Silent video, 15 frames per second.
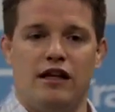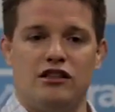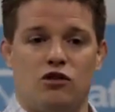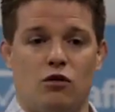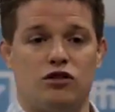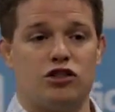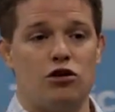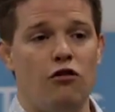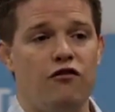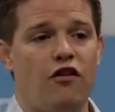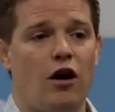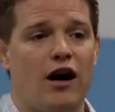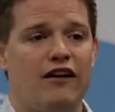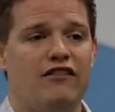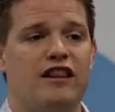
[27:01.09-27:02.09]
So
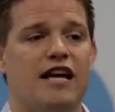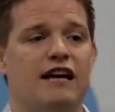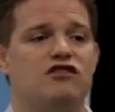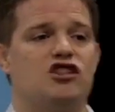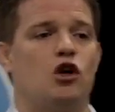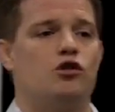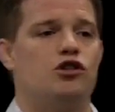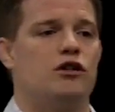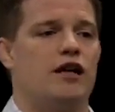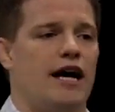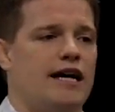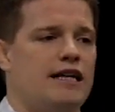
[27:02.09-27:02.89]
far, everything I've showed you